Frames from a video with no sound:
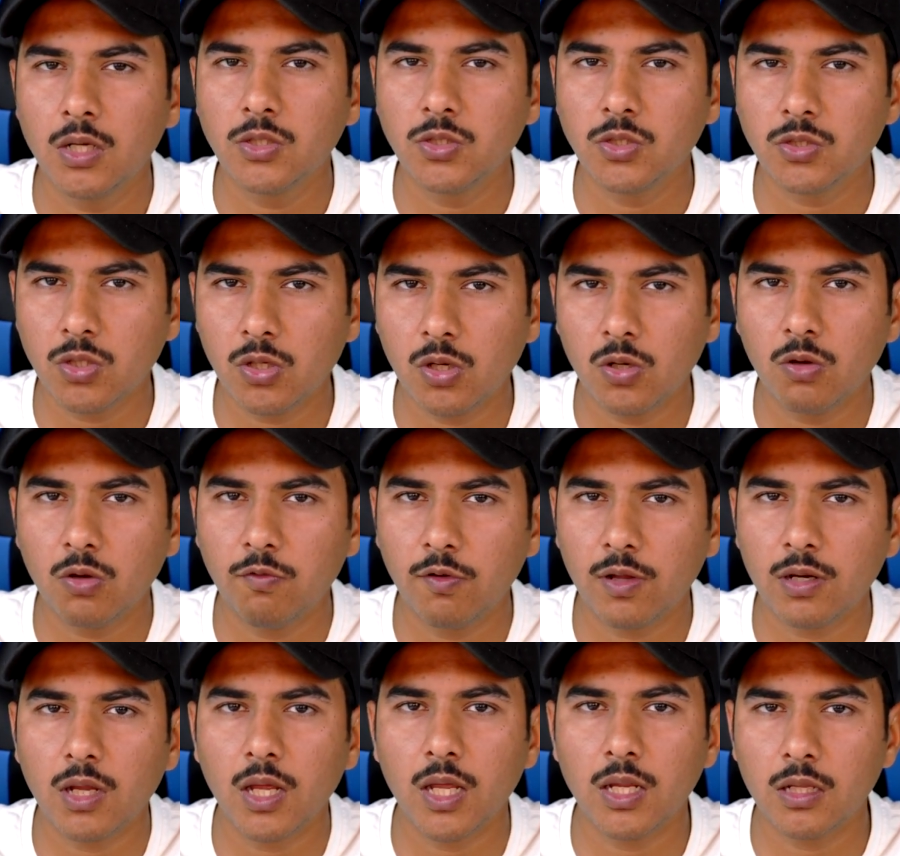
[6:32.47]
you should look
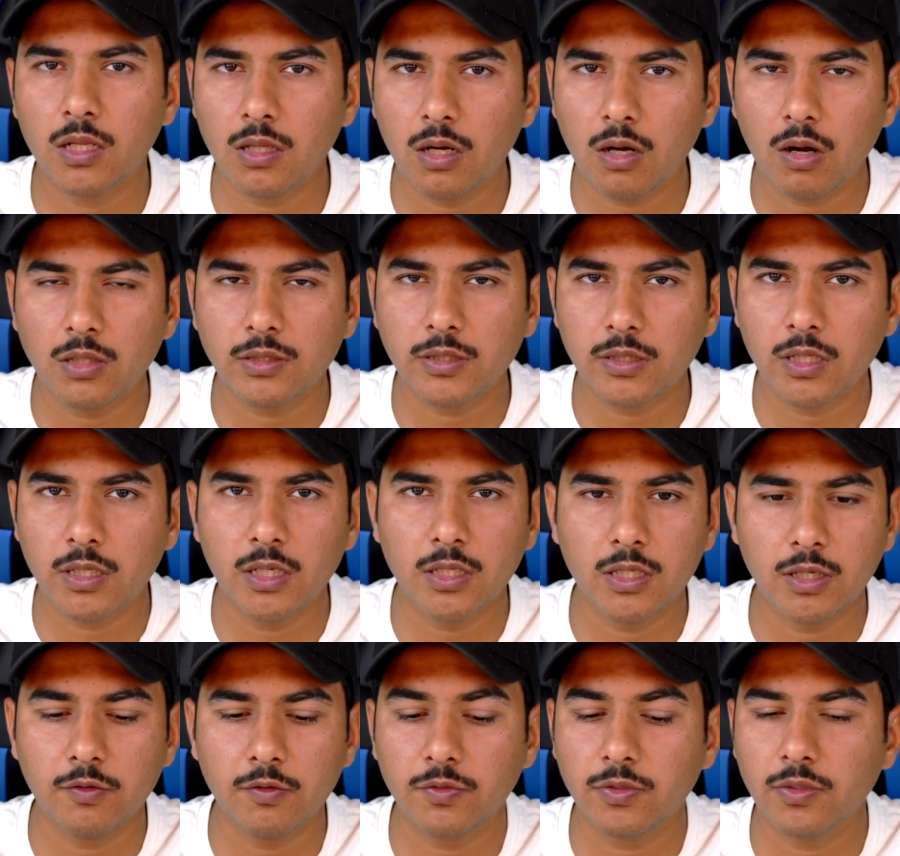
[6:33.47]
for another
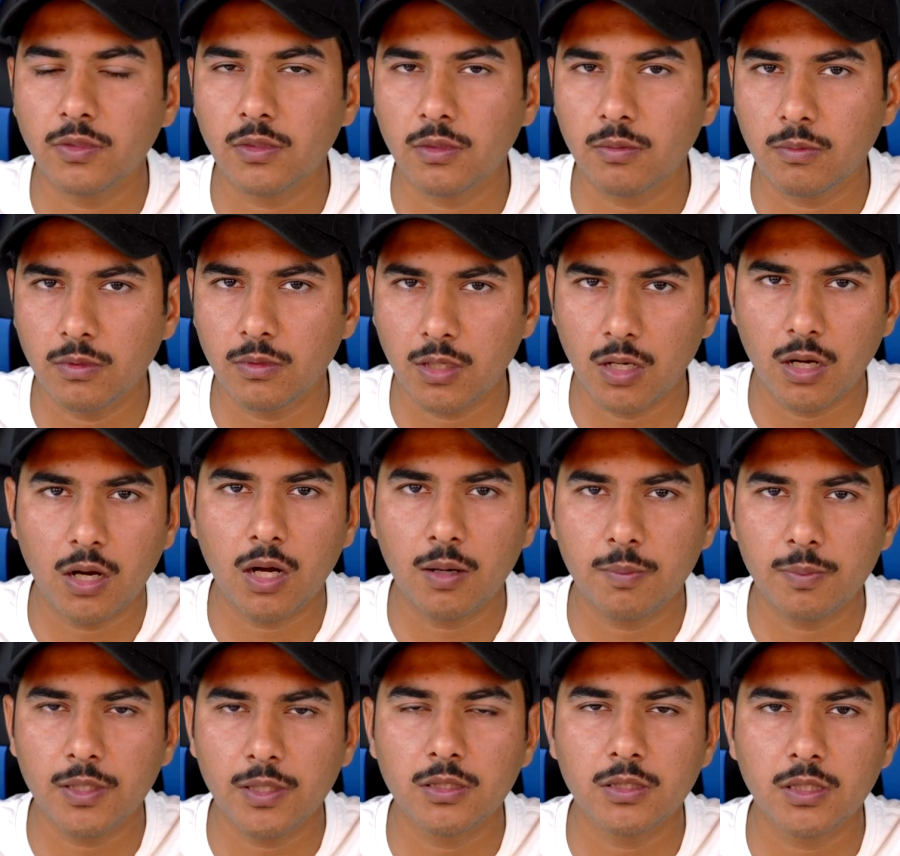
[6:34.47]
alternative. There
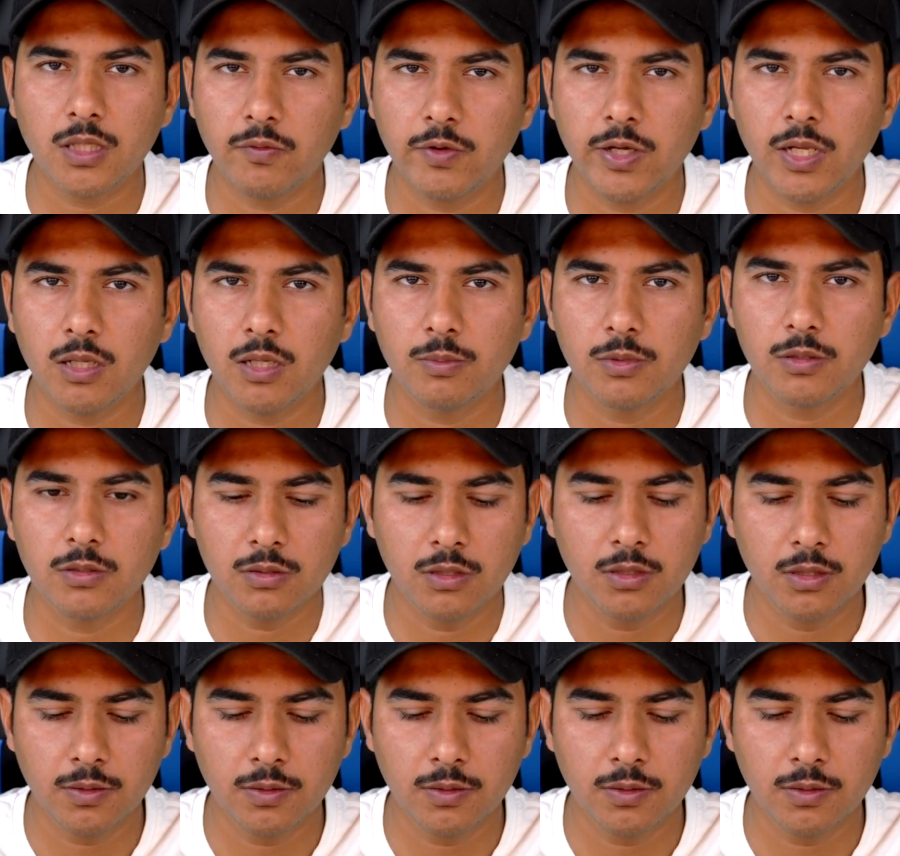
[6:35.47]
are plenty available.